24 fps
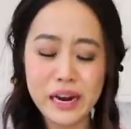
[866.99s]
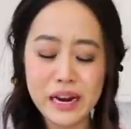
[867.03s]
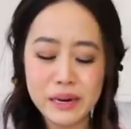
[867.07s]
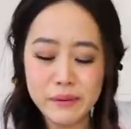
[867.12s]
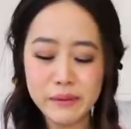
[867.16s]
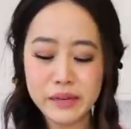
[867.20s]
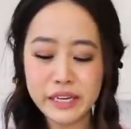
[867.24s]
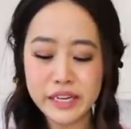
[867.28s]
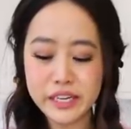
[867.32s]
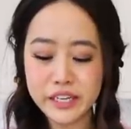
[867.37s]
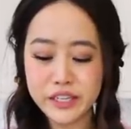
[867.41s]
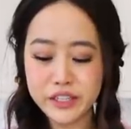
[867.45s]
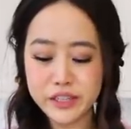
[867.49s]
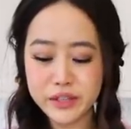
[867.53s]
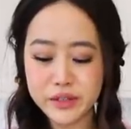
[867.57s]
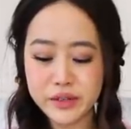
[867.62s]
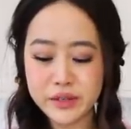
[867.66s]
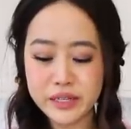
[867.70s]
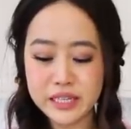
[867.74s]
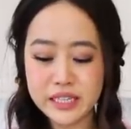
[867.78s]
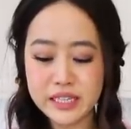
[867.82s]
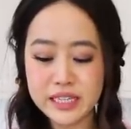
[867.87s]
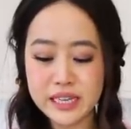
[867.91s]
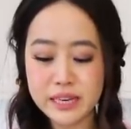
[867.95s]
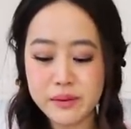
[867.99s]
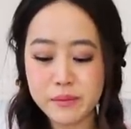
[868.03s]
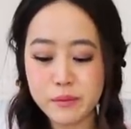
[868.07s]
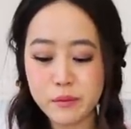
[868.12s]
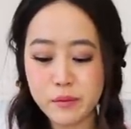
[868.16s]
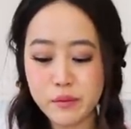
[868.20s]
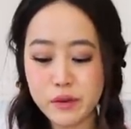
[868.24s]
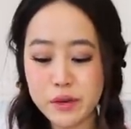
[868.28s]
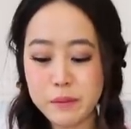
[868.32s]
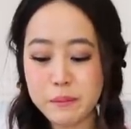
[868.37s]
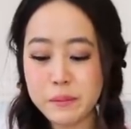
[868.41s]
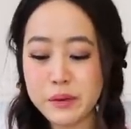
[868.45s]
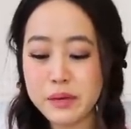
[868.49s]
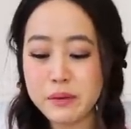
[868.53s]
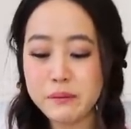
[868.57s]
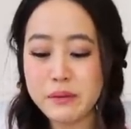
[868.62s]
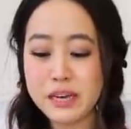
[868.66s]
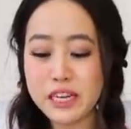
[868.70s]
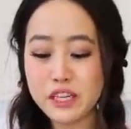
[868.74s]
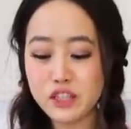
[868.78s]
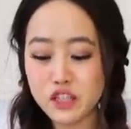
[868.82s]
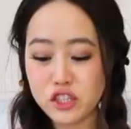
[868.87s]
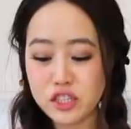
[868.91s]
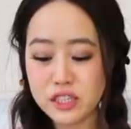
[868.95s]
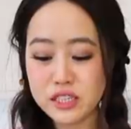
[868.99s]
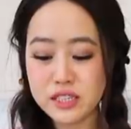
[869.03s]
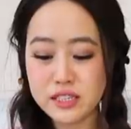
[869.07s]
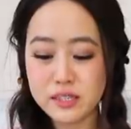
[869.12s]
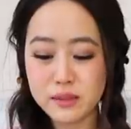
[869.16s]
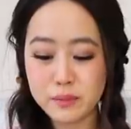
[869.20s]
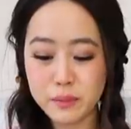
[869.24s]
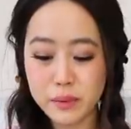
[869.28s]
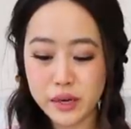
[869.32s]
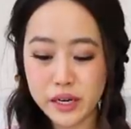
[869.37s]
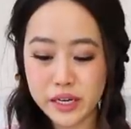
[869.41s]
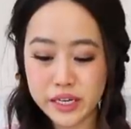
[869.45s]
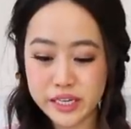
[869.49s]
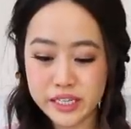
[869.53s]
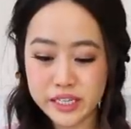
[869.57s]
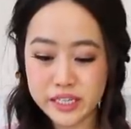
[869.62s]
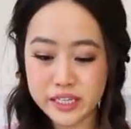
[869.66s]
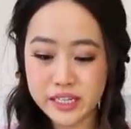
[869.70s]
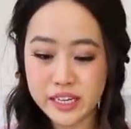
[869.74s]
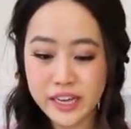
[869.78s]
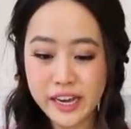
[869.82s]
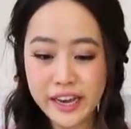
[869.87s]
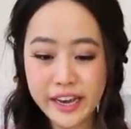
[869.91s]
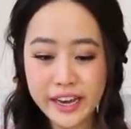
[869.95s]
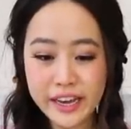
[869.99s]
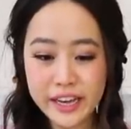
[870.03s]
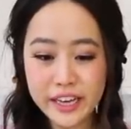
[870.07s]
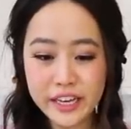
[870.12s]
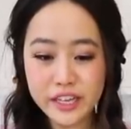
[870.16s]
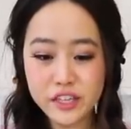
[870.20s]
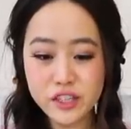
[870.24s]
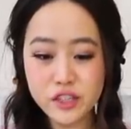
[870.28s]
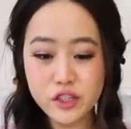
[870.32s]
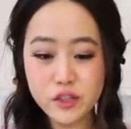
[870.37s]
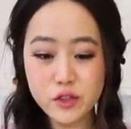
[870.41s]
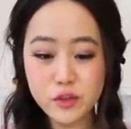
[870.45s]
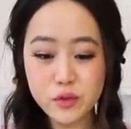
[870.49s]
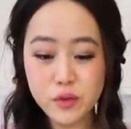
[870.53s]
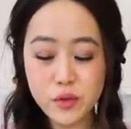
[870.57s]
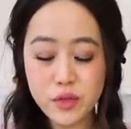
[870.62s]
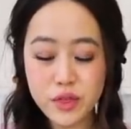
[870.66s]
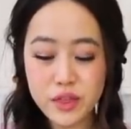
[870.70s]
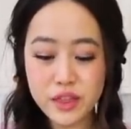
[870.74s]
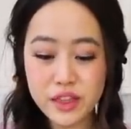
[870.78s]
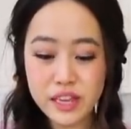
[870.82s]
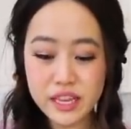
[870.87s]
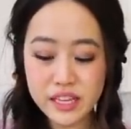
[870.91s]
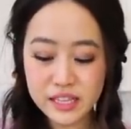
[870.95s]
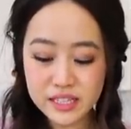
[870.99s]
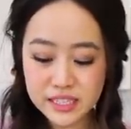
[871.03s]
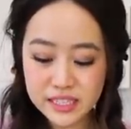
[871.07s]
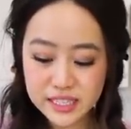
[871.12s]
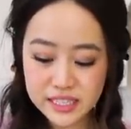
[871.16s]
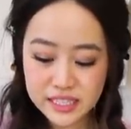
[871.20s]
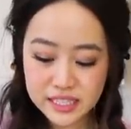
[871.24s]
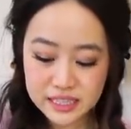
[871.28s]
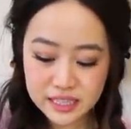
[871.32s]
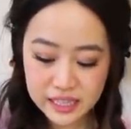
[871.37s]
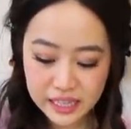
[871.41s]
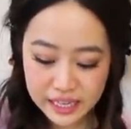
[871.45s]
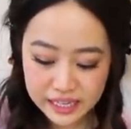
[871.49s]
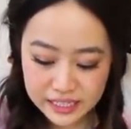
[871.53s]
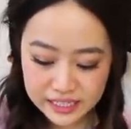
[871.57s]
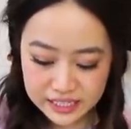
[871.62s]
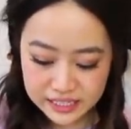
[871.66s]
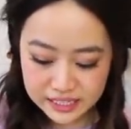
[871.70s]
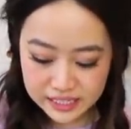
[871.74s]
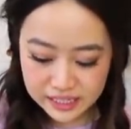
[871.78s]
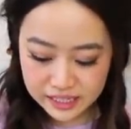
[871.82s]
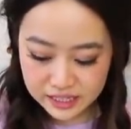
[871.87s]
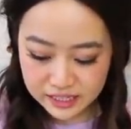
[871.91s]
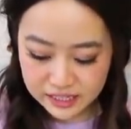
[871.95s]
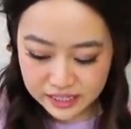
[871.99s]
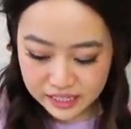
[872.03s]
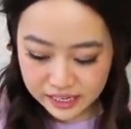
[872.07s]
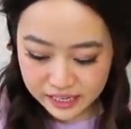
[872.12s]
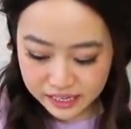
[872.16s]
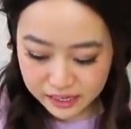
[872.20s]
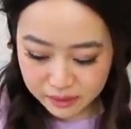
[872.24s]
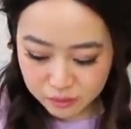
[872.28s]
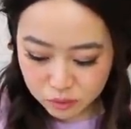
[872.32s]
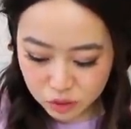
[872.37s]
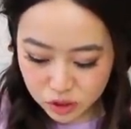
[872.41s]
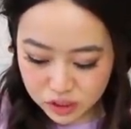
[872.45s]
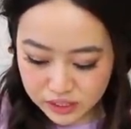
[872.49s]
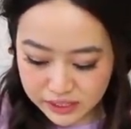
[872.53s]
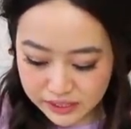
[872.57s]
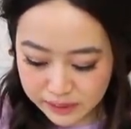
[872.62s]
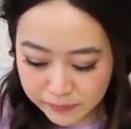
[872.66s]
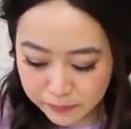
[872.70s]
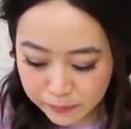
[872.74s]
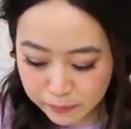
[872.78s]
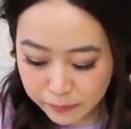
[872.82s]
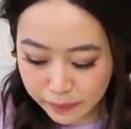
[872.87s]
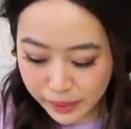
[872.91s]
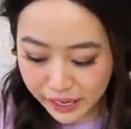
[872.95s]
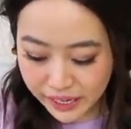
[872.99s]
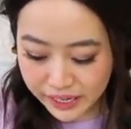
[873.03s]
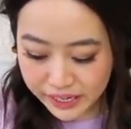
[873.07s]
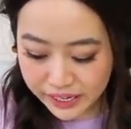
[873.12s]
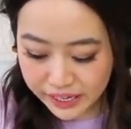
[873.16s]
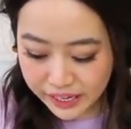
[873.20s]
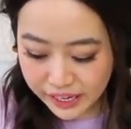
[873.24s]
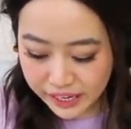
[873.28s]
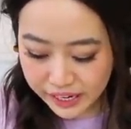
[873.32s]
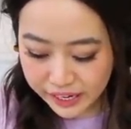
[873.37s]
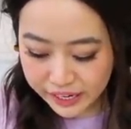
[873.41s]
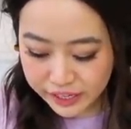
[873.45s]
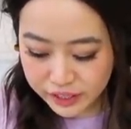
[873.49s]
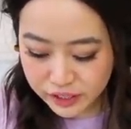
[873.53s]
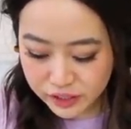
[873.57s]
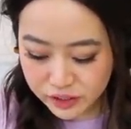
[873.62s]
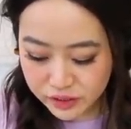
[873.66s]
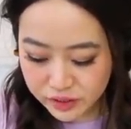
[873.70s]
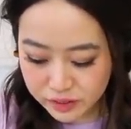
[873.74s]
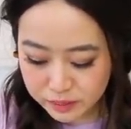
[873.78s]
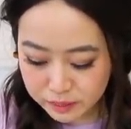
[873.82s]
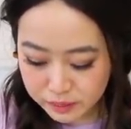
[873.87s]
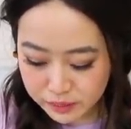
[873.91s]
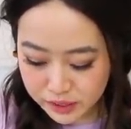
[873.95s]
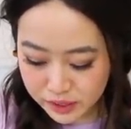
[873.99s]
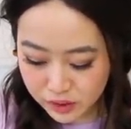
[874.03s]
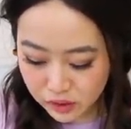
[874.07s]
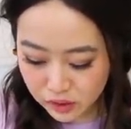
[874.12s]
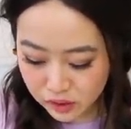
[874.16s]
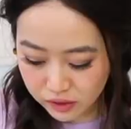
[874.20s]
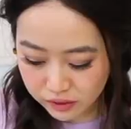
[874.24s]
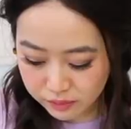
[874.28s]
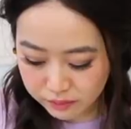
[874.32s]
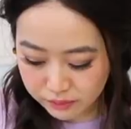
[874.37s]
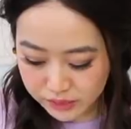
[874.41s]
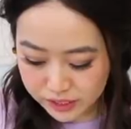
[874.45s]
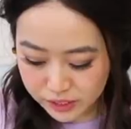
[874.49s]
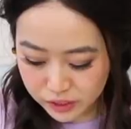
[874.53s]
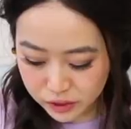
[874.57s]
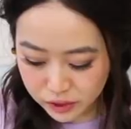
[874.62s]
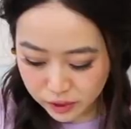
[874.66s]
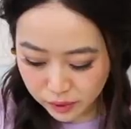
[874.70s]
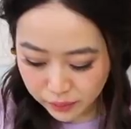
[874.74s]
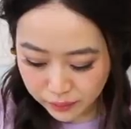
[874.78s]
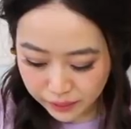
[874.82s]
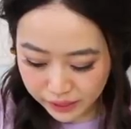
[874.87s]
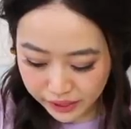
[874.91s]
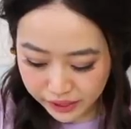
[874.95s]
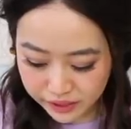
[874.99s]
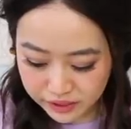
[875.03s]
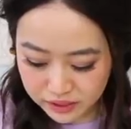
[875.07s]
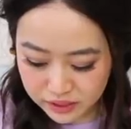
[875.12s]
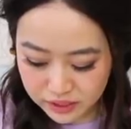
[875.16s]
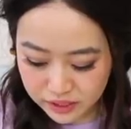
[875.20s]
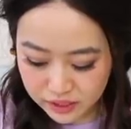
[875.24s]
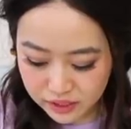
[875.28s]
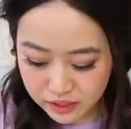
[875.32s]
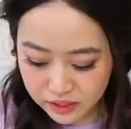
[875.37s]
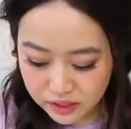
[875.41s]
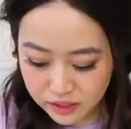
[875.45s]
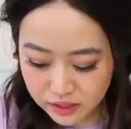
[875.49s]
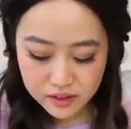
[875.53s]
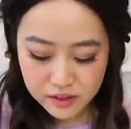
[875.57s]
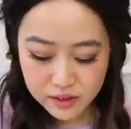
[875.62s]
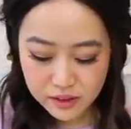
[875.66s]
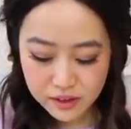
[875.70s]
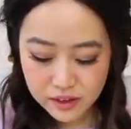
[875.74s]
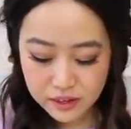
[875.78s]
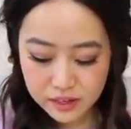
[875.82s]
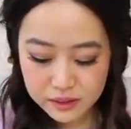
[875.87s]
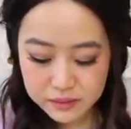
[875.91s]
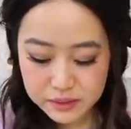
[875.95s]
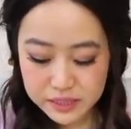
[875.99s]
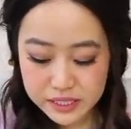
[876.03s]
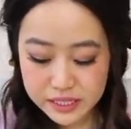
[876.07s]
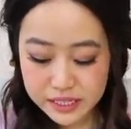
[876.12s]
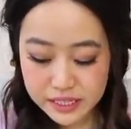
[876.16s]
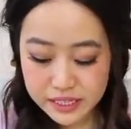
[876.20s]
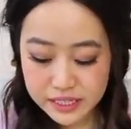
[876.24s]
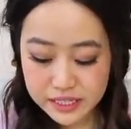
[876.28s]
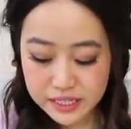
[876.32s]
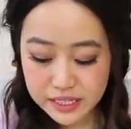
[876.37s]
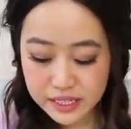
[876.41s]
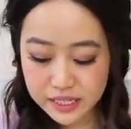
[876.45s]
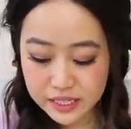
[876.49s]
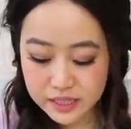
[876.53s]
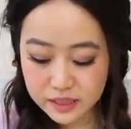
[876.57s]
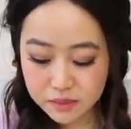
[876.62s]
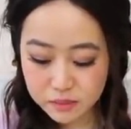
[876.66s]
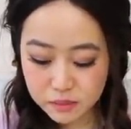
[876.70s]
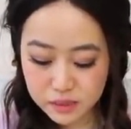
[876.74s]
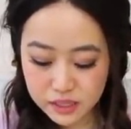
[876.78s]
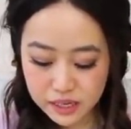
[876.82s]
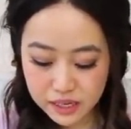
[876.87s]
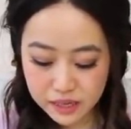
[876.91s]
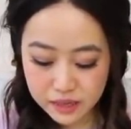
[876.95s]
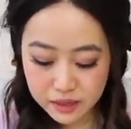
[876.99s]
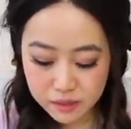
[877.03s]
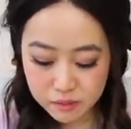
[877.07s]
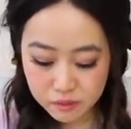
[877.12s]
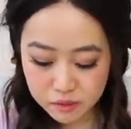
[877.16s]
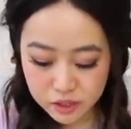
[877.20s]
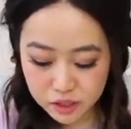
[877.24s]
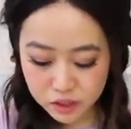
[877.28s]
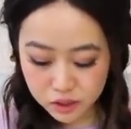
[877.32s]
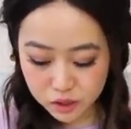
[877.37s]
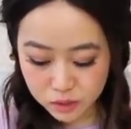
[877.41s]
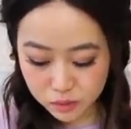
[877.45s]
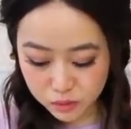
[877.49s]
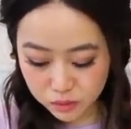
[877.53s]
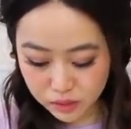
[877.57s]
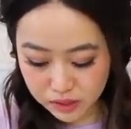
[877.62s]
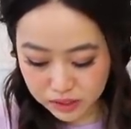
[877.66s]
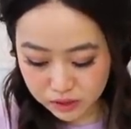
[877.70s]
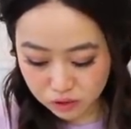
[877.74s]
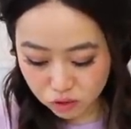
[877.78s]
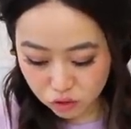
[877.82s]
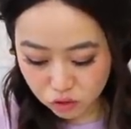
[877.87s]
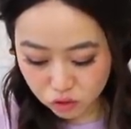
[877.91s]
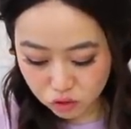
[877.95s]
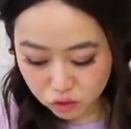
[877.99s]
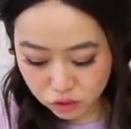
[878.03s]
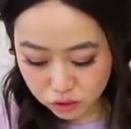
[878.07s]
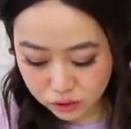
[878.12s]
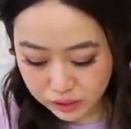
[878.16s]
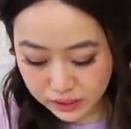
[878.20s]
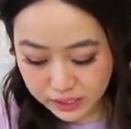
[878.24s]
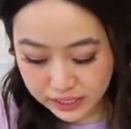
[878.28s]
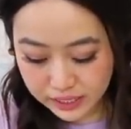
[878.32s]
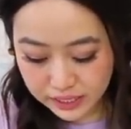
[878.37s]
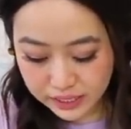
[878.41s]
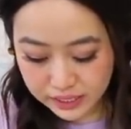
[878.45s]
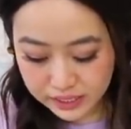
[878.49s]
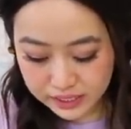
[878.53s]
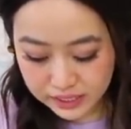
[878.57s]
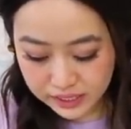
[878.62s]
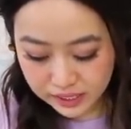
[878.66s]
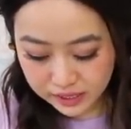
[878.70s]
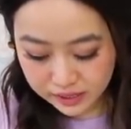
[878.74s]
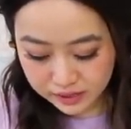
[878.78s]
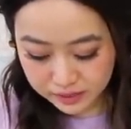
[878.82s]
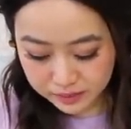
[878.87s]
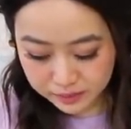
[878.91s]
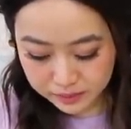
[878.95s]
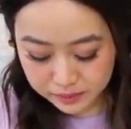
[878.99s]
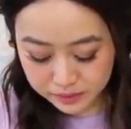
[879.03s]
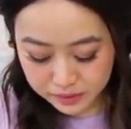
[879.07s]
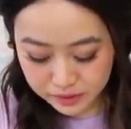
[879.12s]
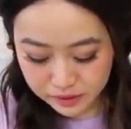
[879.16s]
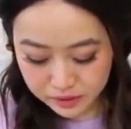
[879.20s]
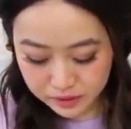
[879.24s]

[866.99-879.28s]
what I'm gonna do is I'm ripping my cheese apart into thin slices and I'm just embedding it into the middle of my donut. I'm just gonna take some time to do one string at a time.